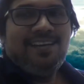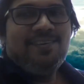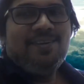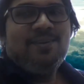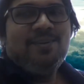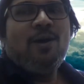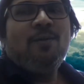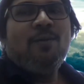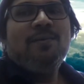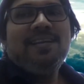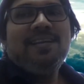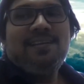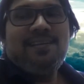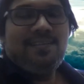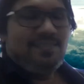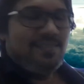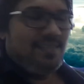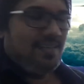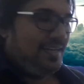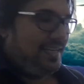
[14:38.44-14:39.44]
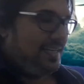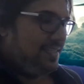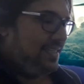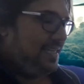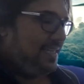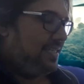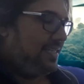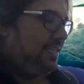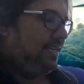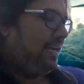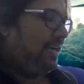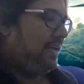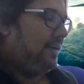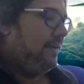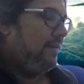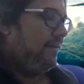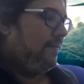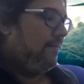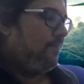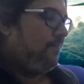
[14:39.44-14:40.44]
anyway normally it is the case they think Not
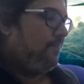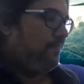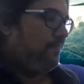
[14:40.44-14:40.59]
I, really